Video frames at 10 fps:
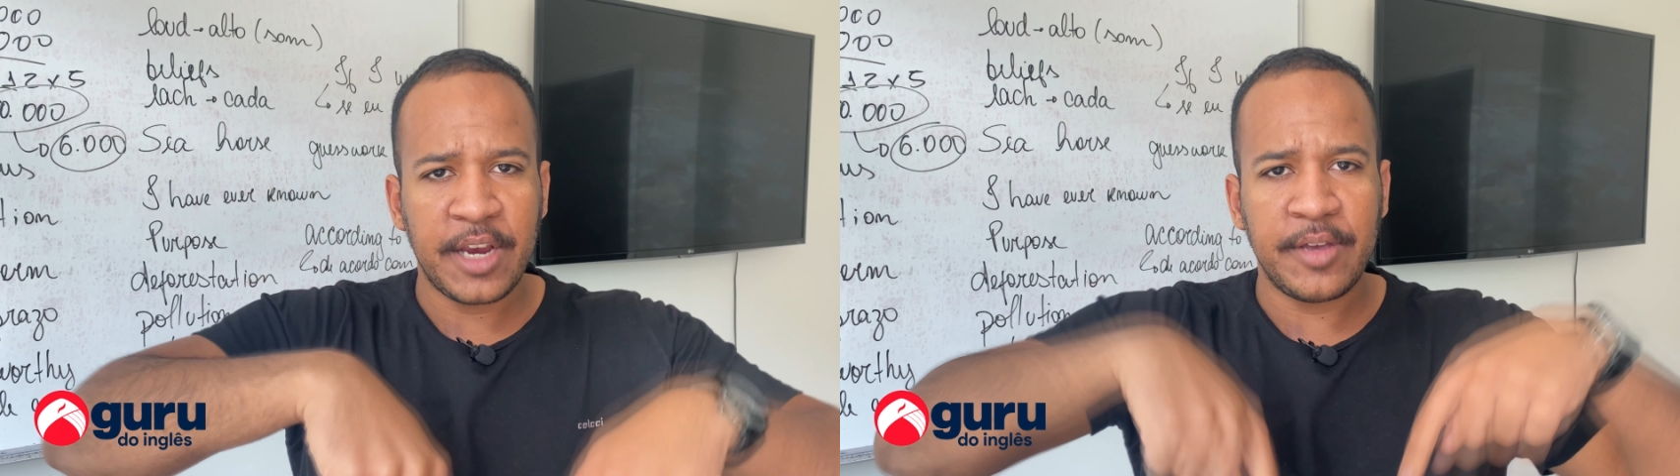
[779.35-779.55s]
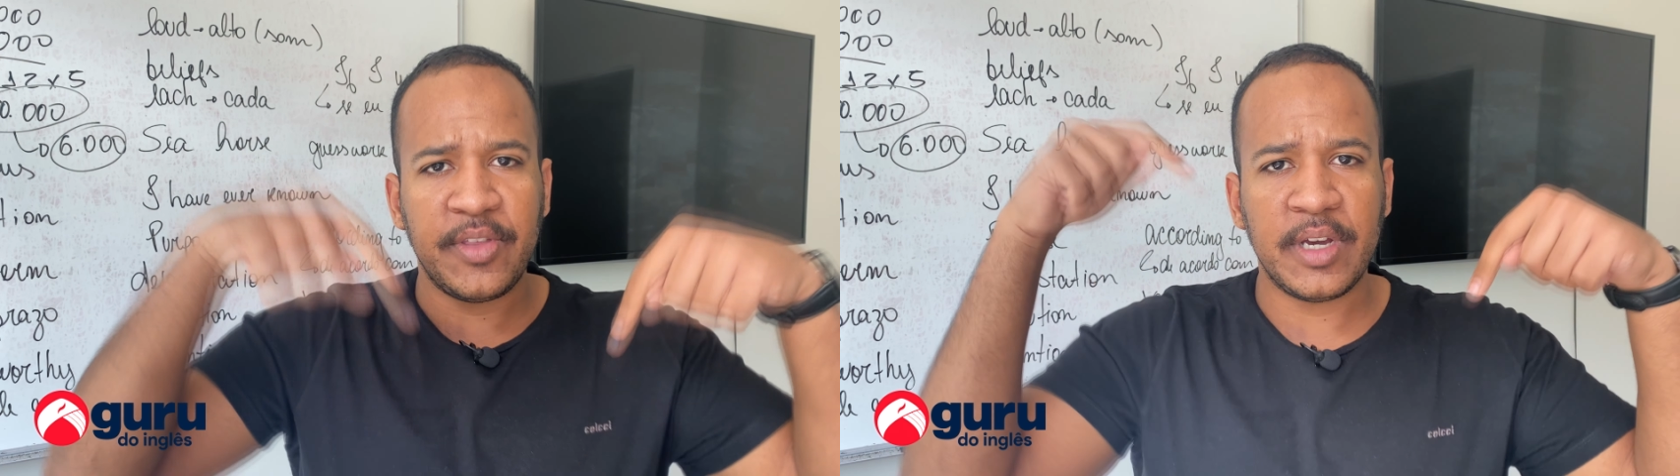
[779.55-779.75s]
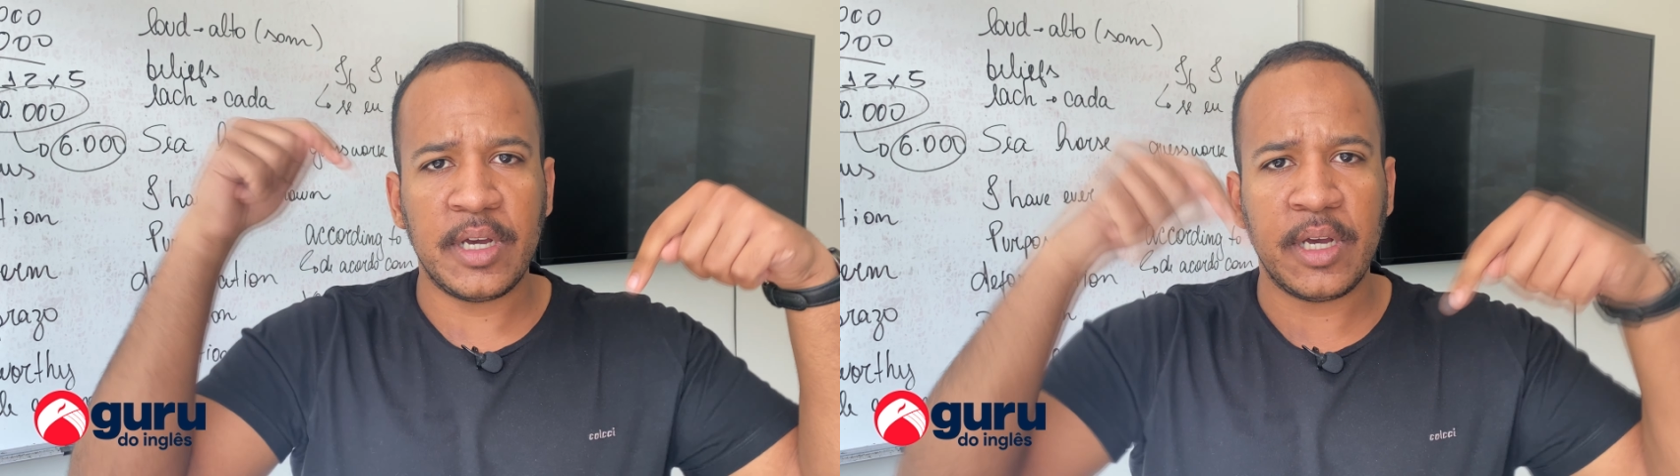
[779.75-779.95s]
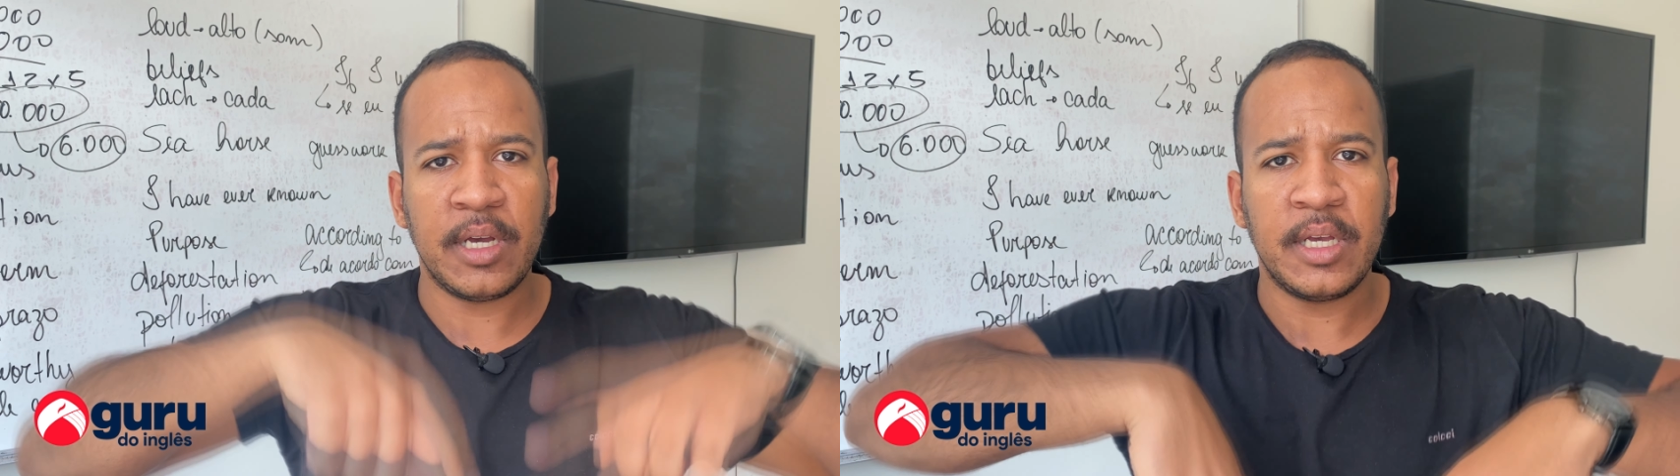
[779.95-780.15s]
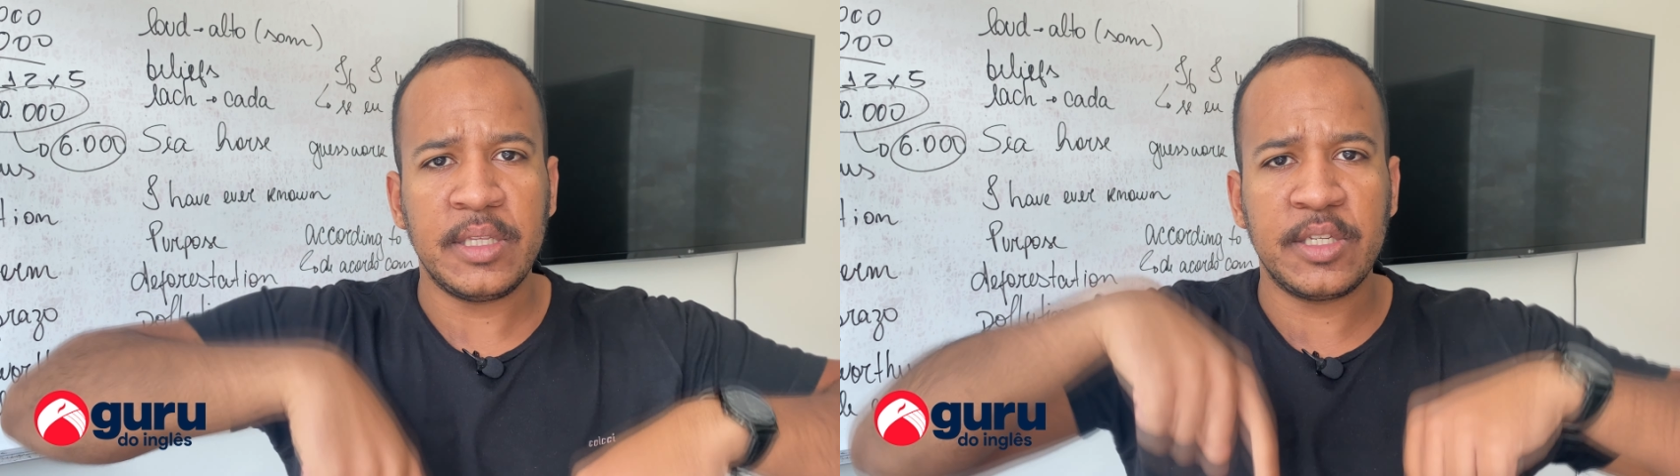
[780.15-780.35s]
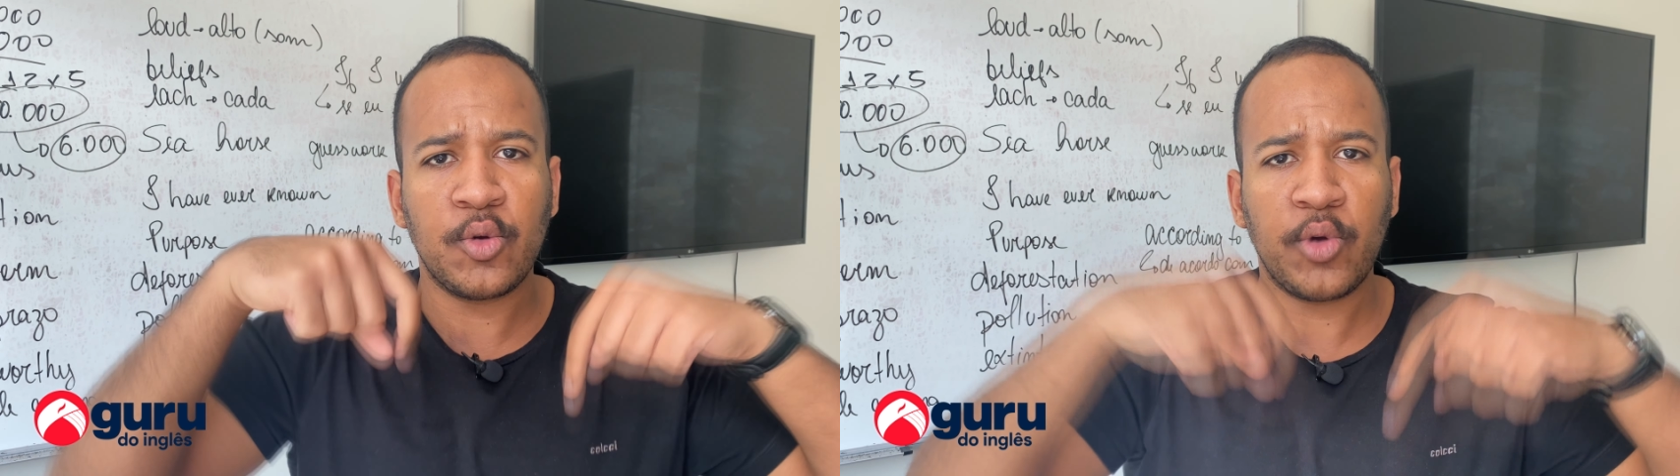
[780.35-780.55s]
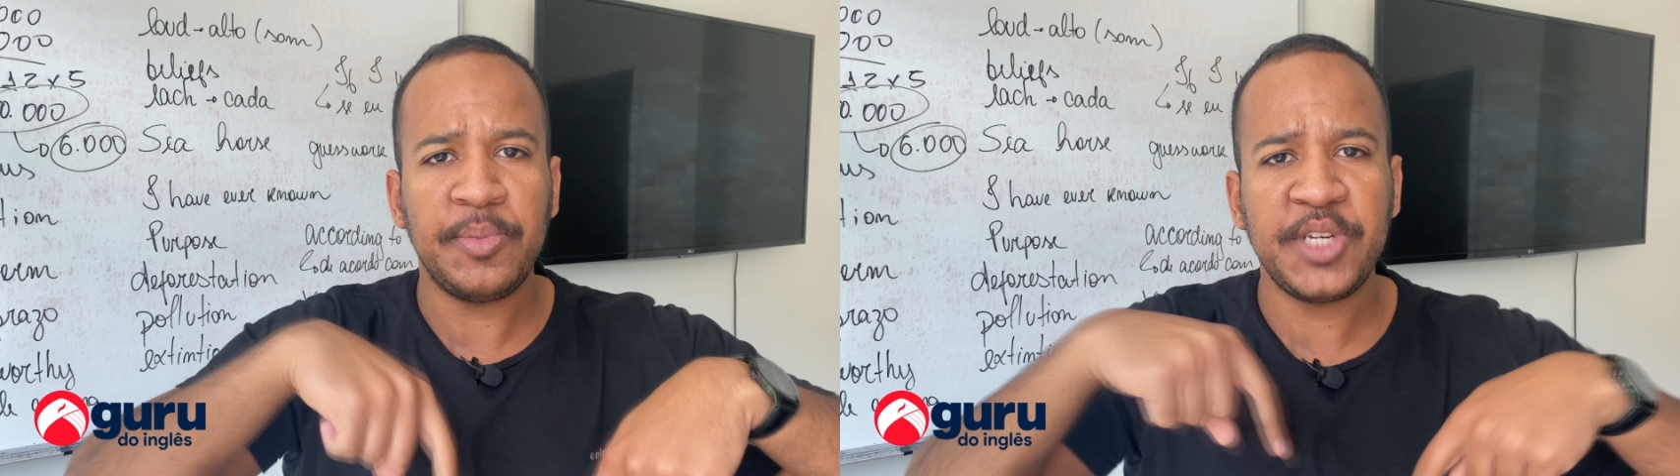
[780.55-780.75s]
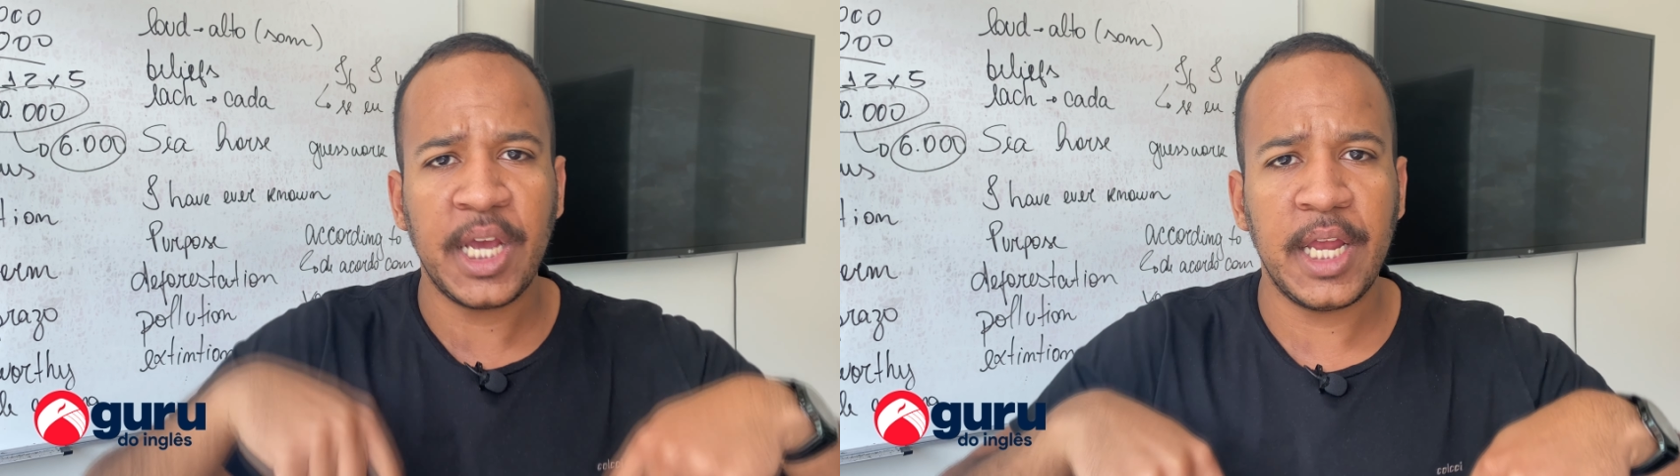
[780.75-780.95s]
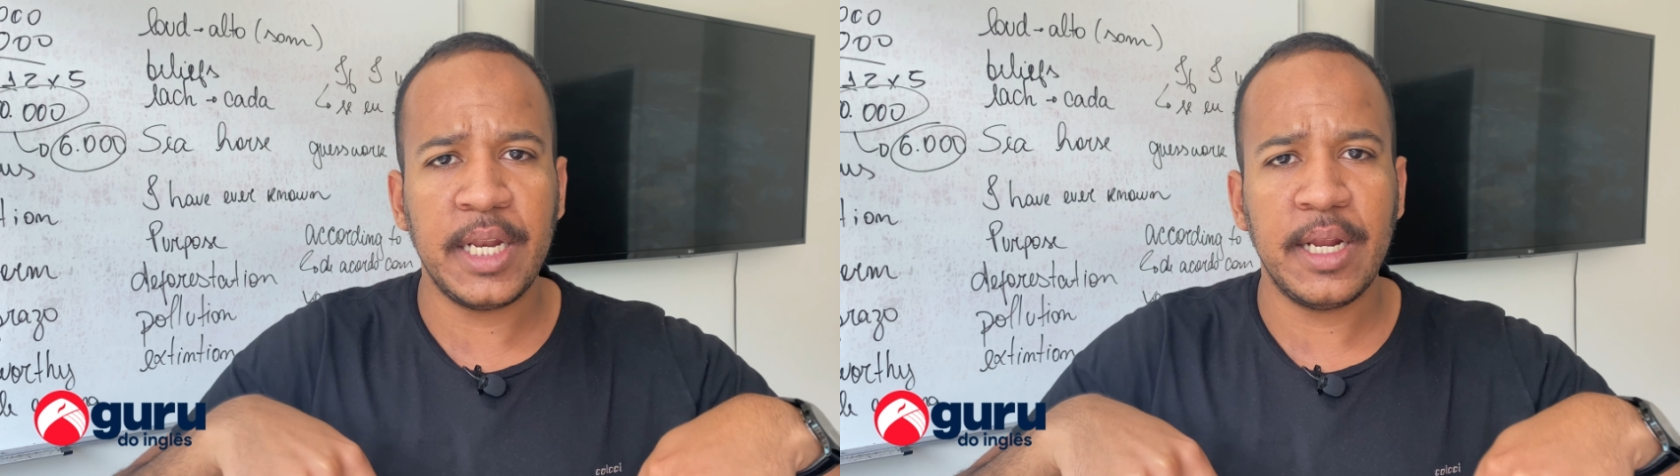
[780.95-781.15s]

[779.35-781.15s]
in the description